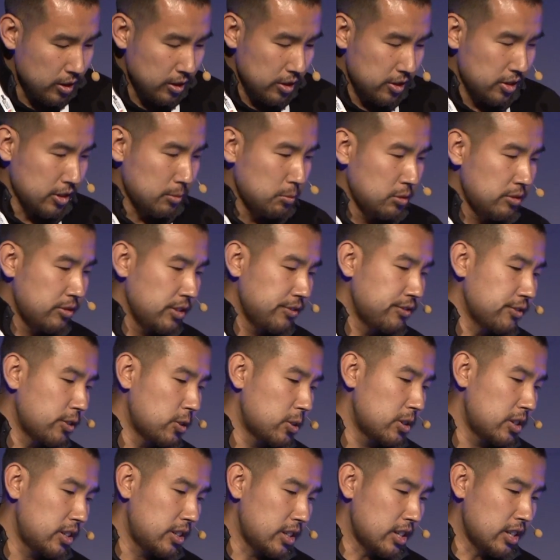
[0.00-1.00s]
So moving
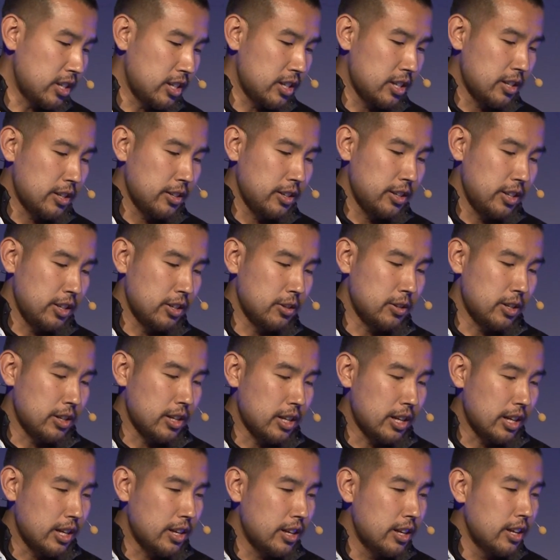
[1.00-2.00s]
forward, I'll
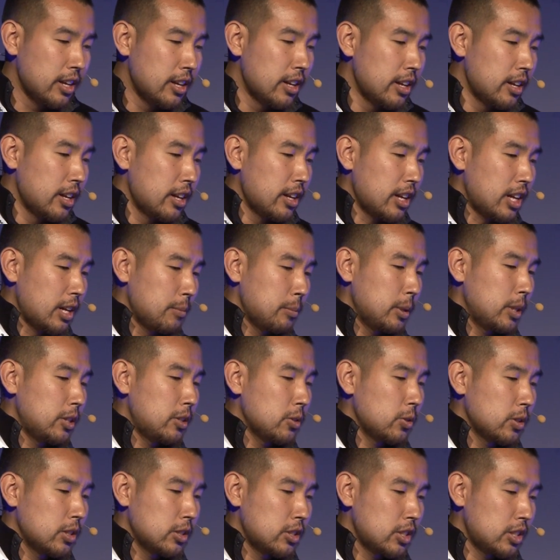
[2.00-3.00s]
be
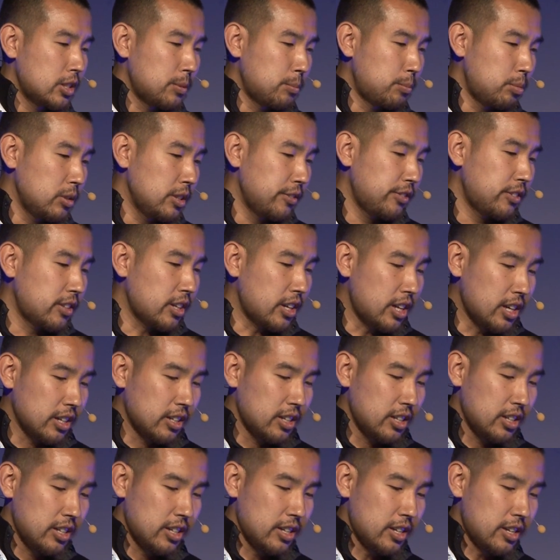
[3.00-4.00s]
doing just a brief
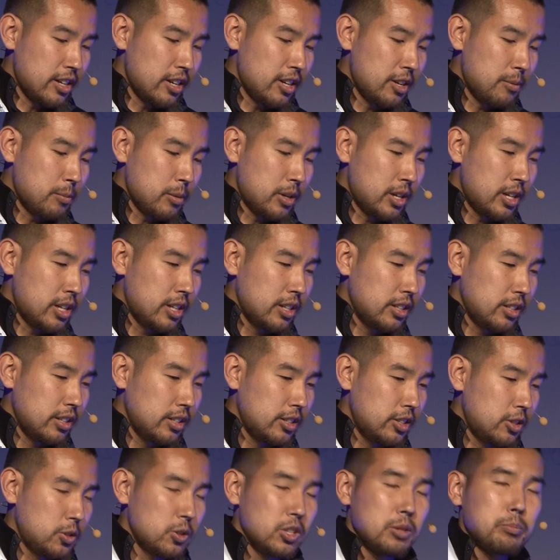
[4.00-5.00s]
talk on
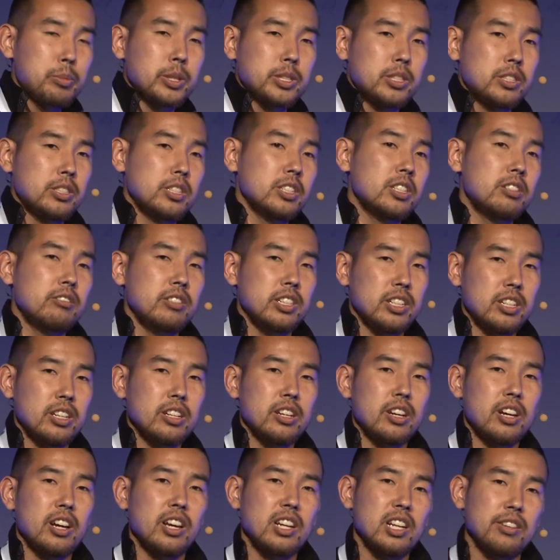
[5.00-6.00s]
doing business in Korea,
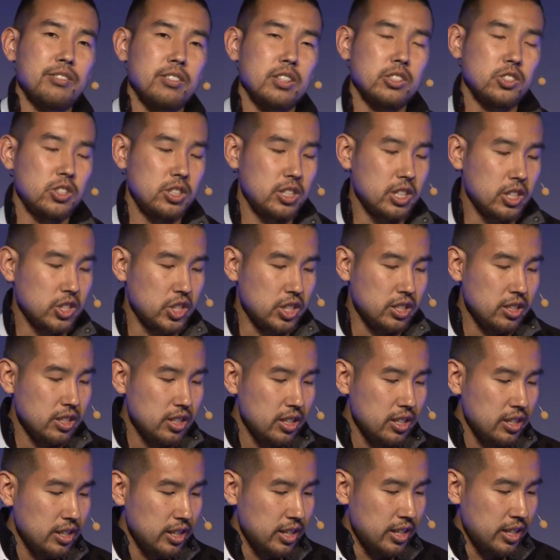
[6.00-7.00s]
a high-level introduction,
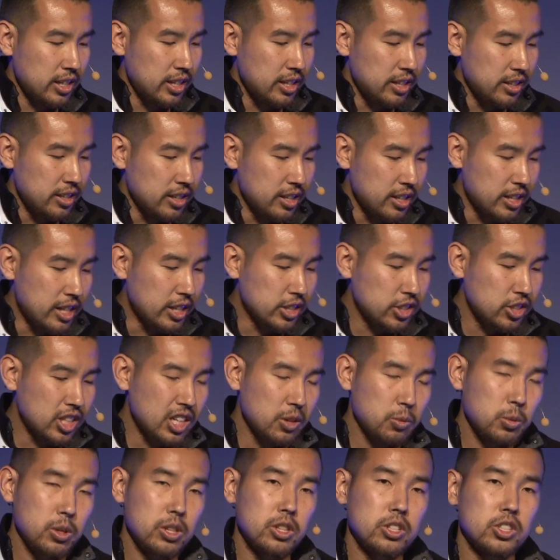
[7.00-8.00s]
and I'll
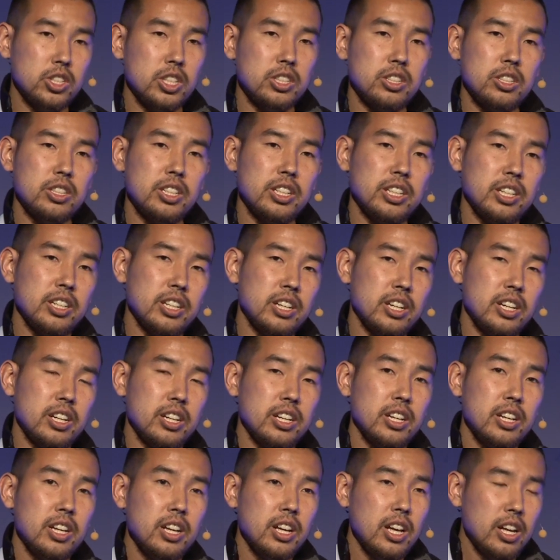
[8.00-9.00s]
start with just
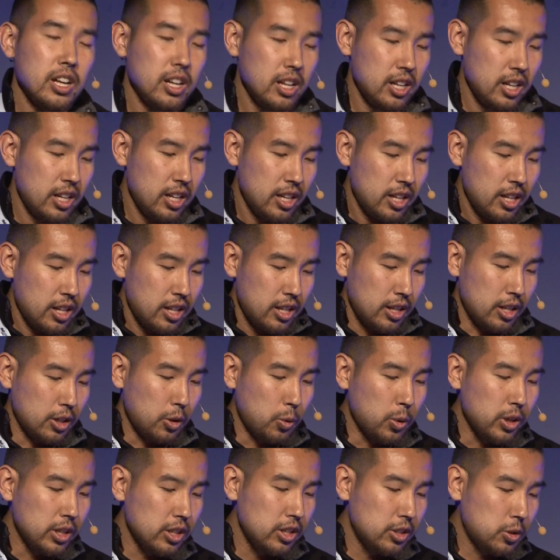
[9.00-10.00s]
the
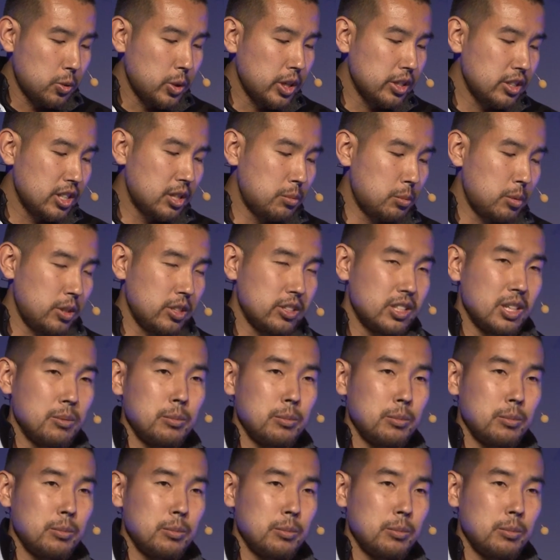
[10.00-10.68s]
quick numbers.